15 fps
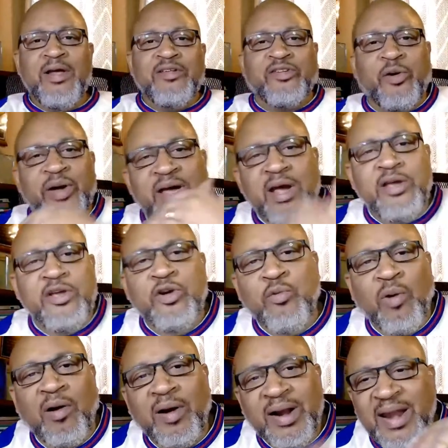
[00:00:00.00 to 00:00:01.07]
So here you
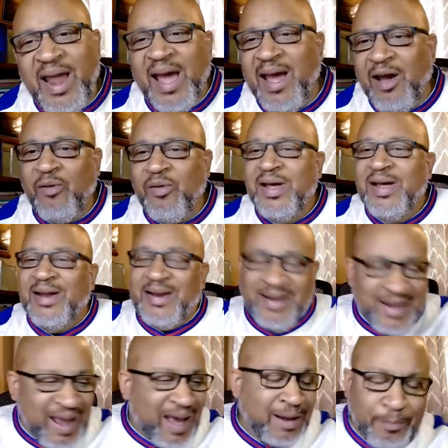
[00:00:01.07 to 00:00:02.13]
are now,
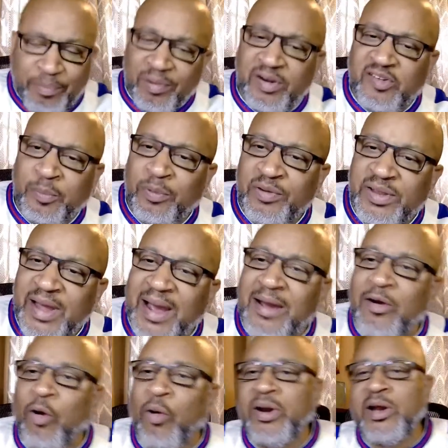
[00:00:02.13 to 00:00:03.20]
not principal
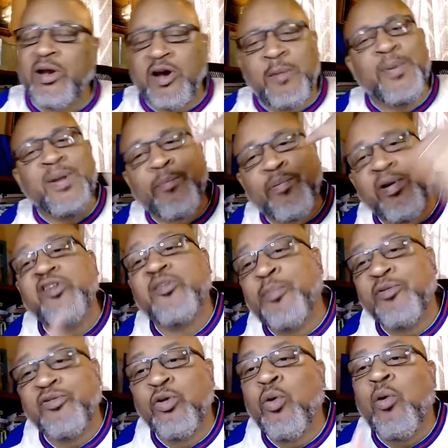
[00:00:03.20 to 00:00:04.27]
yet, or there could be
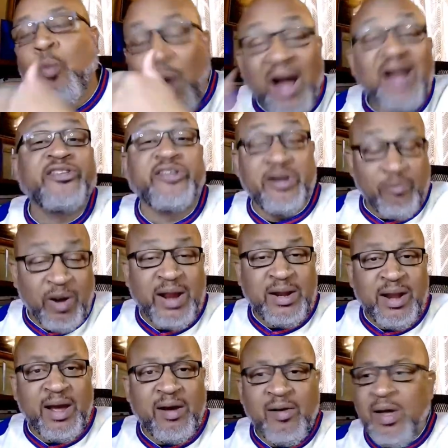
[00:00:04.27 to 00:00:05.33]
principals who are watching right
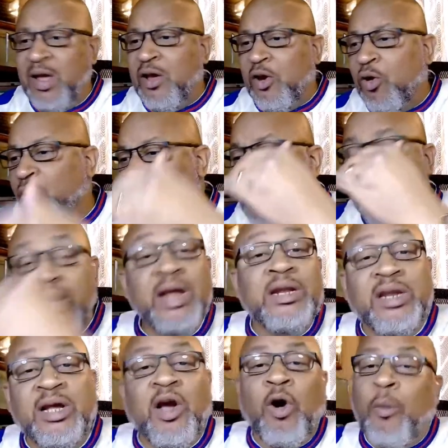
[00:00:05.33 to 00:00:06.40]
now who need
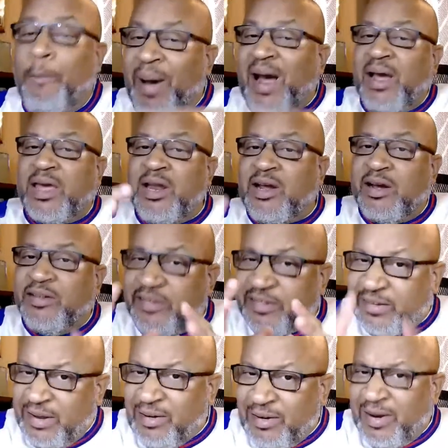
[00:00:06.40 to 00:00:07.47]
to go back and
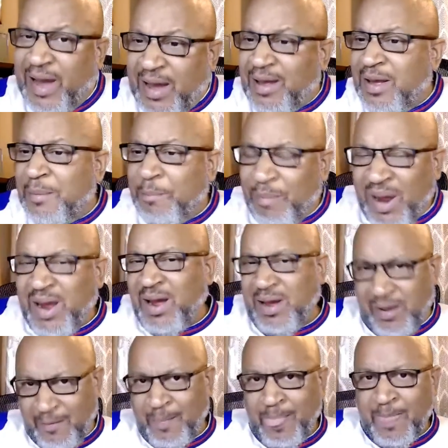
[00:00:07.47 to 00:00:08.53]
consider that,
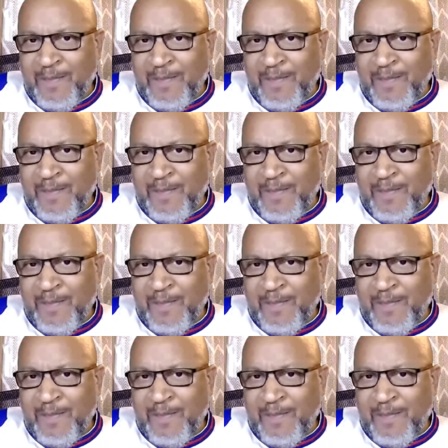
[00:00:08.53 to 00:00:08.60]
man,